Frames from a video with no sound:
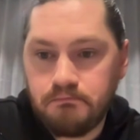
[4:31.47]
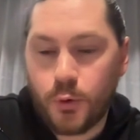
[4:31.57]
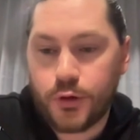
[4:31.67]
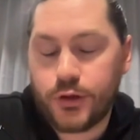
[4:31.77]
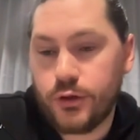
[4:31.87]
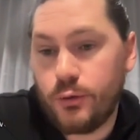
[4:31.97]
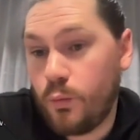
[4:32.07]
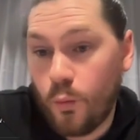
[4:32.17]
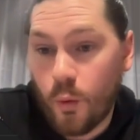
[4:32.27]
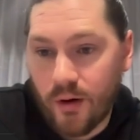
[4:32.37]
pushed to
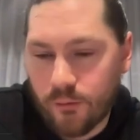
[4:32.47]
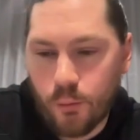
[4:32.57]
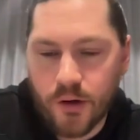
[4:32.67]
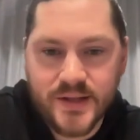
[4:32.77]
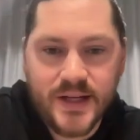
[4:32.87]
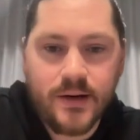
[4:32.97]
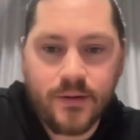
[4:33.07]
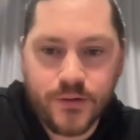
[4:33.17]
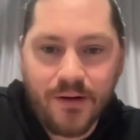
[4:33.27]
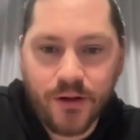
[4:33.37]
wherever we want to send
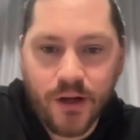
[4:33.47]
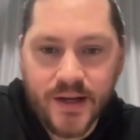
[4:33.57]
the traffic.